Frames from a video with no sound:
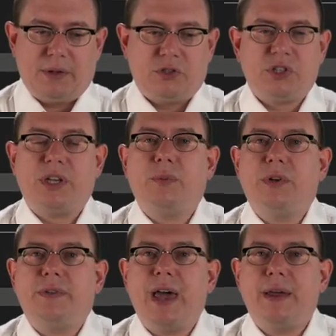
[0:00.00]
Just get
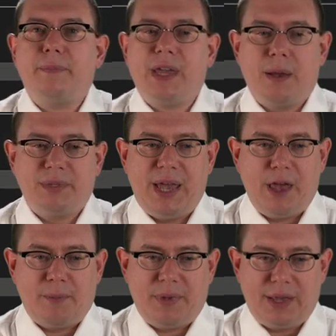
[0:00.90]
rid of that, becomes
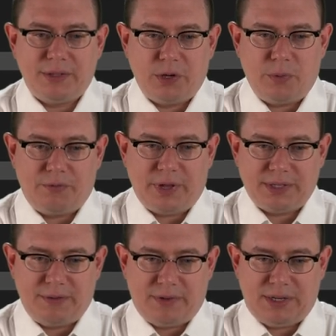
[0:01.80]
m, and so
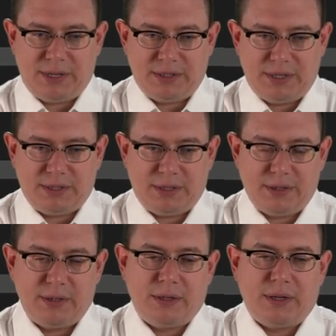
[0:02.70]
reflexivity does it.
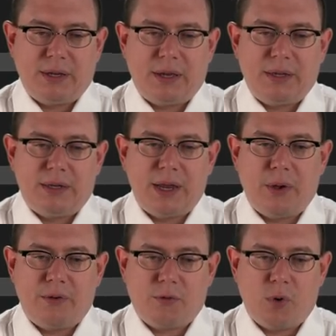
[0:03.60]

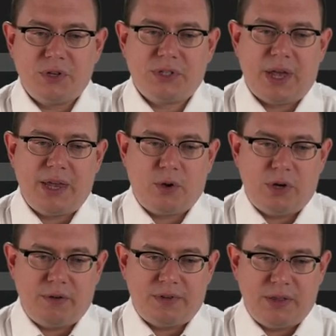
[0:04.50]
Now, of course, I
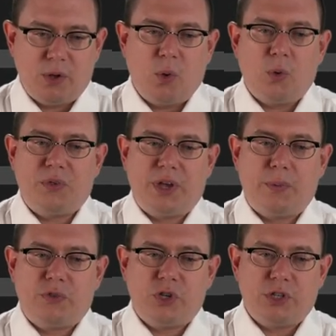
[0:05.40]
could have done the whole thing
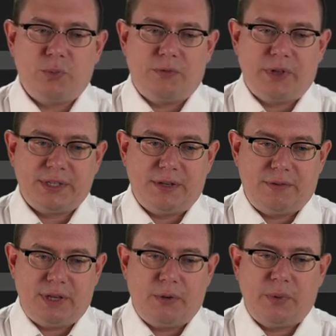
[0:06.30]
with just
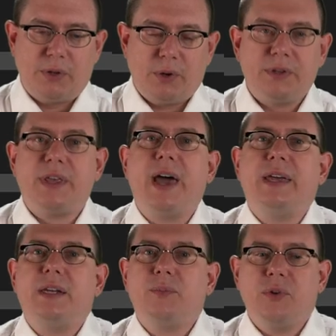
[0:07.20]
reflexivity. We learned
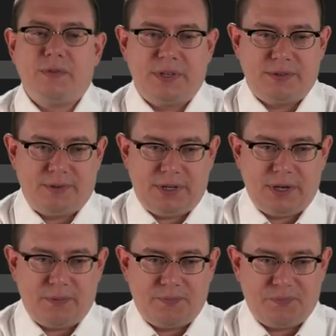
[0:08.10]
that in a previous video.